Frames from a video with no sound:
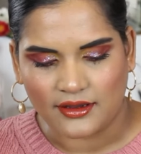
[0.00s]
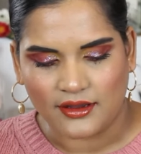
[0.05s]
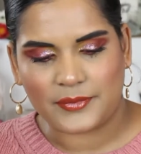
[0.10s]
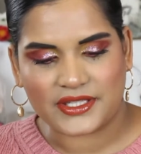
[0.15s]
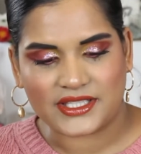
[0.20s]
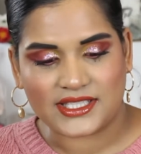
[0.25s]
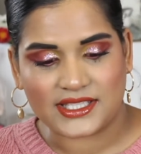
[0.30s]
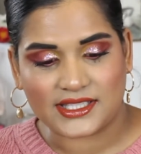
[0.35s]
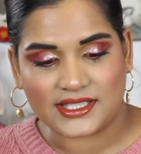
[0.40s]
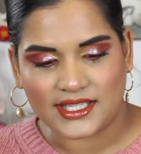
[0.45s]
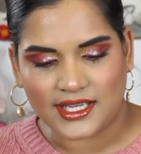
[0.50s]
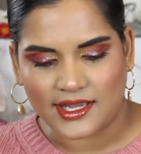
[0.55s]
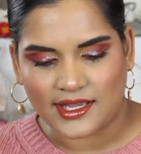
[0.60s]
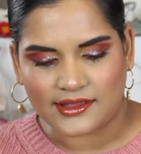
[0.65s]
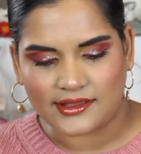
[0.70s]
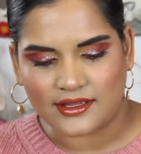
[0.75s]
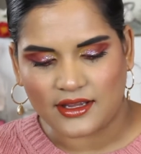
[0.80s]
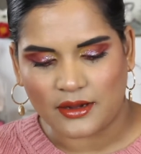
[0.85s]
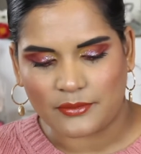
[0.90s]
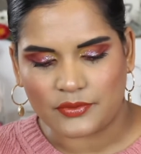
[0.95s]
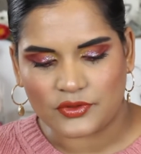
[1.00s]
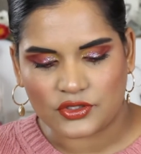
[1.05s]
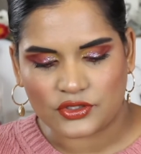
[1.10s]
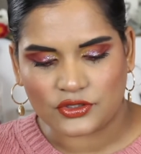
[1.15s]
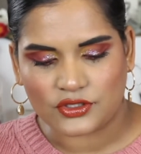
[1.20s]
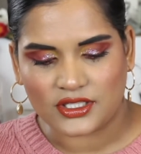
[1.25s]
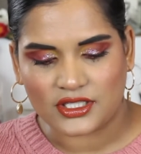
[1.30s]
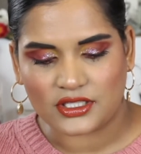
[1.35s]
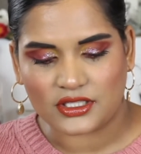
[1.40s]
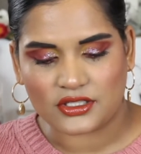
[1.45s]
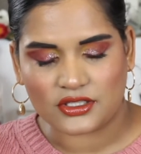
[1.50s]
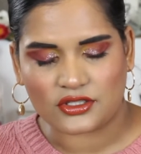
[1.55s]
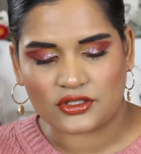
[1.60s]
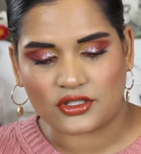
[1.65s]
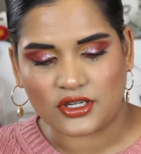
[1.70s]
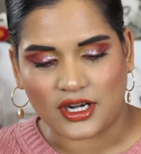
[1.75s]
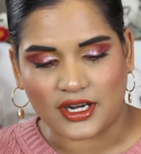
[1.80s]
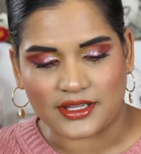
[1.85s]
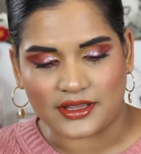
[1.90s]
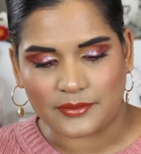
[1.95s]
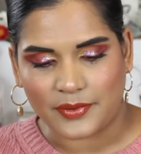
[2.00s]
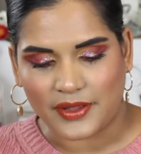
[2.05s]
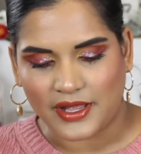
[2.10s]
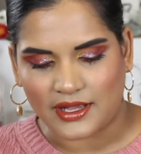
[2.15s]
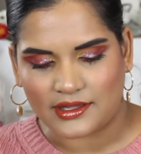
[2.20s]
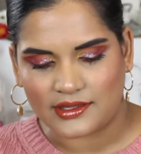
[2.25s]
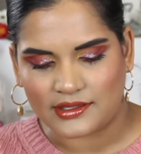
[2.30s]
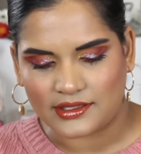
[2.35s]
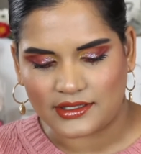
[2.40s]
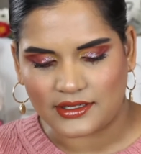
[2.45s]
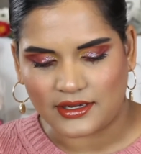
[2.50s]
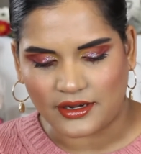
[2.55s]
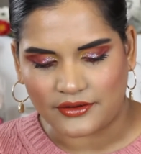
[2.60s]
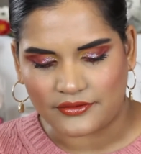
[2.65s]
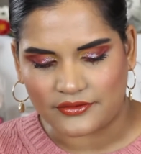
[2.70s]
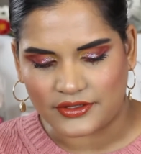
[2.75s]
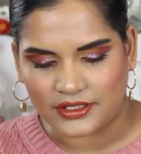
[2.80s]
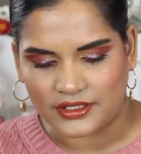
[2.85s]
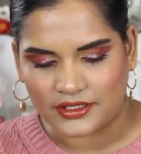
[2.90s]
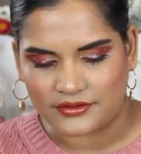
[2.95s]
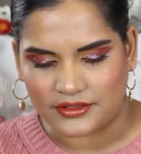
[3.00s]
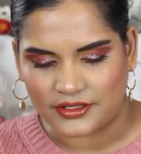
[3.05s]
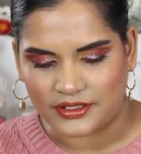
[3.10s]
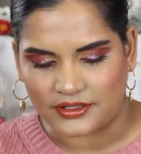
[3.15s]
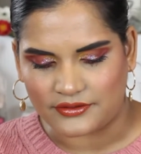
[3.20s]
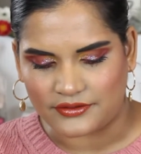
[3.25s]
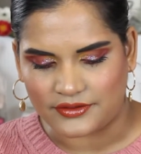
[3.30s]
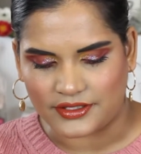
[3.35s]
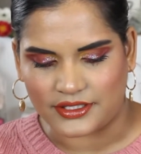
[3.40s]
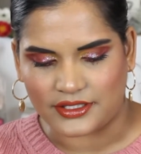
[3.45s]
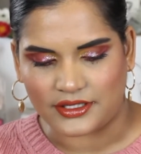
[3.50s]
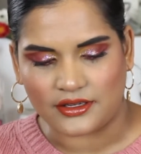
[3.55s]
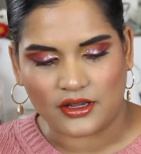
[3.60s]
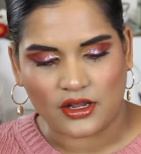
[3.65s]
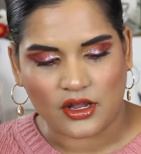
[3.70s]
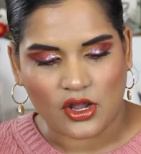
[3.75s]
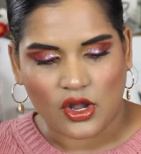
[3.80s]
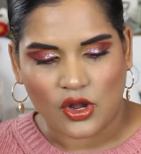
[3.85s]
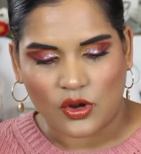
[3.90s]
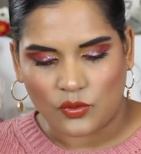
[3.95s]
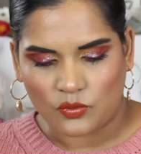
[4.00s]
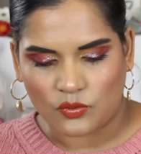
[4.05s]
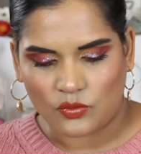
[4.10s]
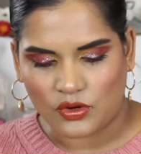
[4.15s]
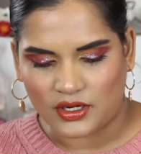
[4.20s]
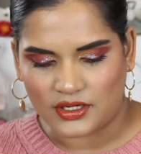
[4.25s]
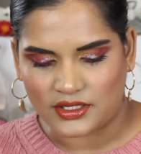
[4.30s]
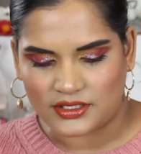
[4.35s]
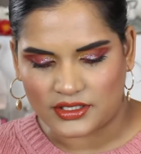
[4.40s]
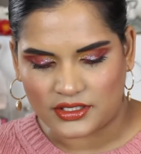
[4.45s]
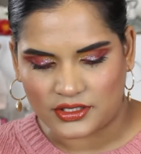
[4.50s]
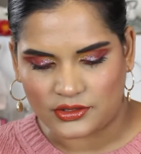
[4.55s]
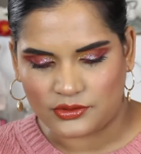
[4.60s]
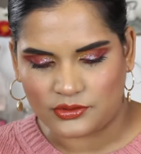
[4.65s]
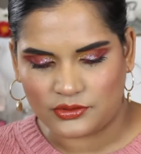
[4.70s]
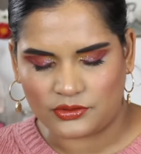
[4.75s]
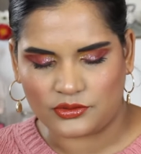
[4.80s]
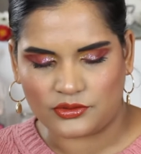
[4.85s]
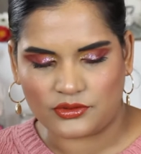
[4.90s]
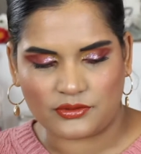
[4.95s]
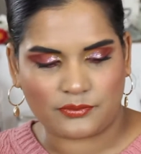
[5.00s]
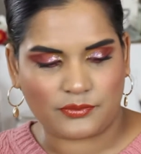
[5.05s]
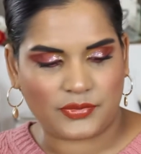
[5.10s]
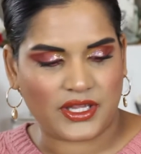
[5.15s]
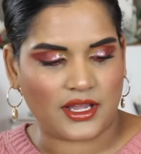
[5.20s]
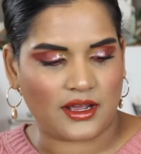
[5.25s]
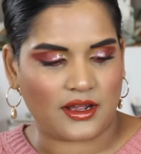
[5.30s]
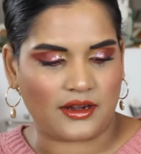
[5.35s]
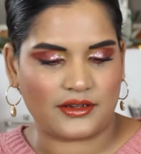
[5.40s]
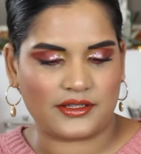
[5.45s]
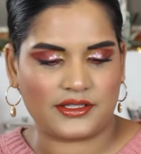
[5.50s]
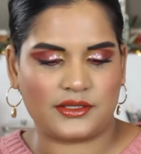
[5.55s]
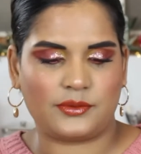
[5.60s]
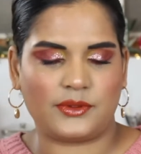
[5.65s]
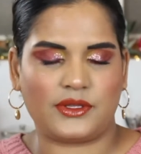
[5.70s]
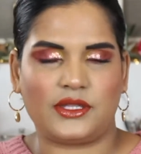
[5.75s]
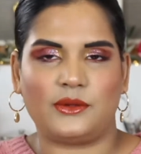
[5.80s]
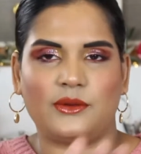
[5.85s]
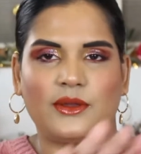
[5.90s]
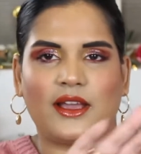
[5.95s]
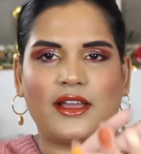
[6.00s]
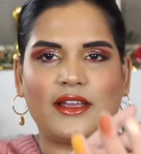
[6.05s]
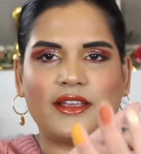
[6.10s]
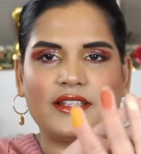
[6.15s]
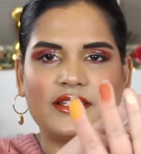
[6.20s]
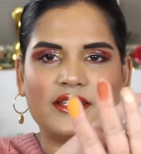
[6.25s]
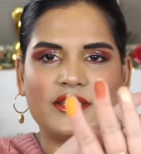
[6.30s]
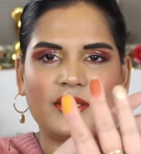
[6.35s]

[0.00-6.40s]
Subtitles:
But since I had the opportunity to try the palette, I really wanted to be honest with you guys.